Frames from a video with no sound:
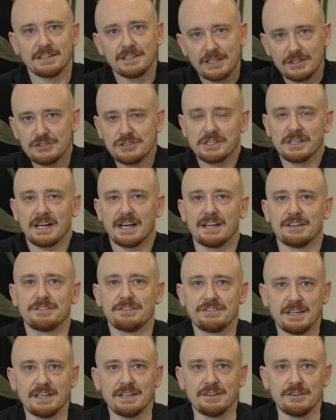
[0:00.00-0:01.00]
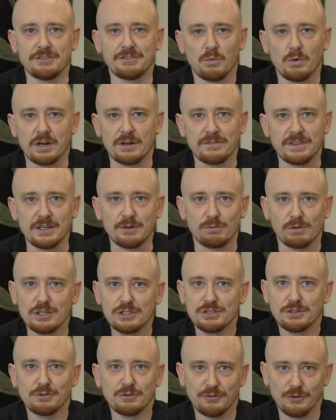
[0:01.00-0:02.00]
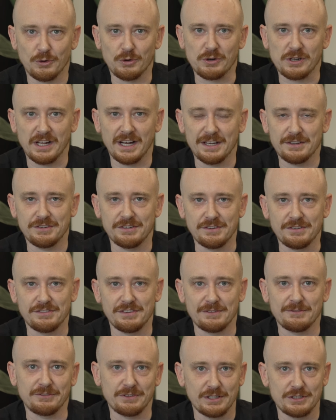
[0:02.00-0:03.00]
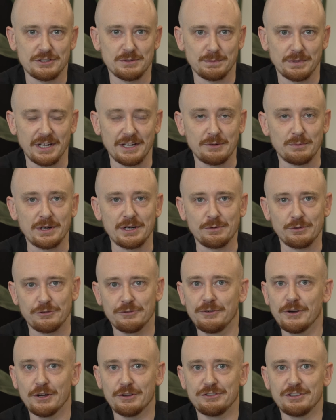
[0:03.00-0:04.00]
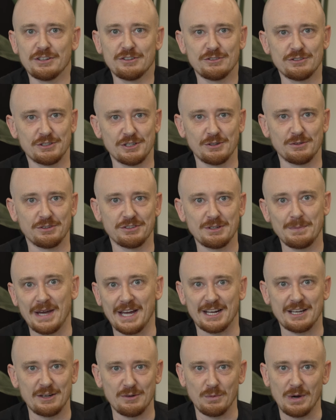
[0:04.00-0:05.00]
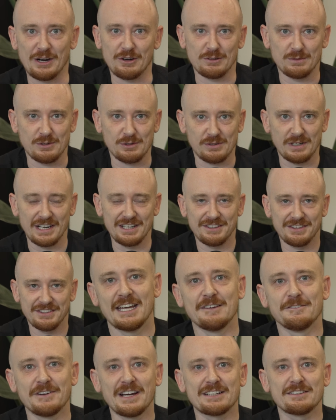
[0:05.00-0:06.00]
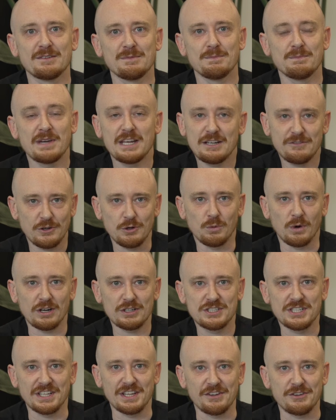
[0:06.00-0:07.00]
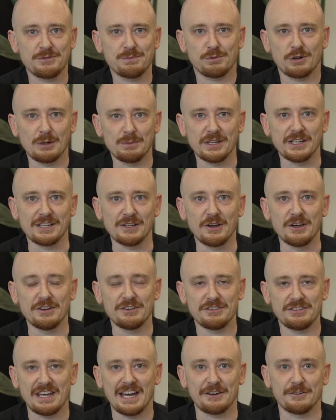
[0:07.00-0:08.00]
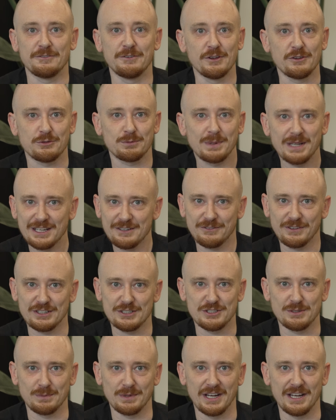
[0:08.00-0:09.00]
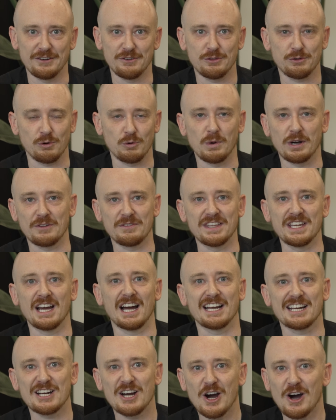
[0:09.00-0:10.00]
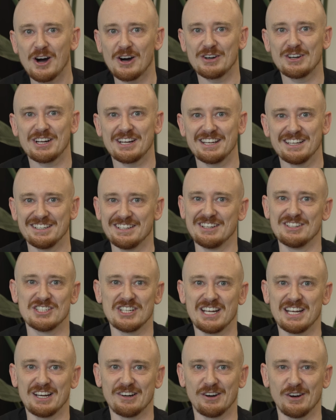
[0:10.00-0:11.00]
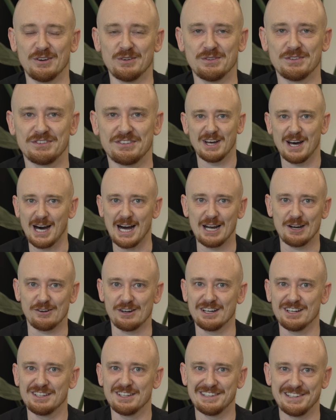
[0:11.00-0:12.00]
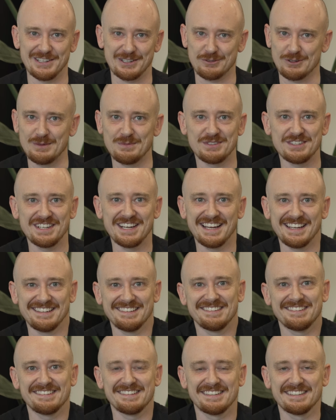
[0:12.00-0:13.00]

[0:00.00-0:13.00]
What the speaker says: Ninja class is one of the original 4 classes in Flesh and Blood when it was first introduced back in Welcome to Wraith. In fact, many of you watching this probably learnt how to first play Flesh and Blood through one of the iconic ninja heroes, Ira, the Crimson Haze.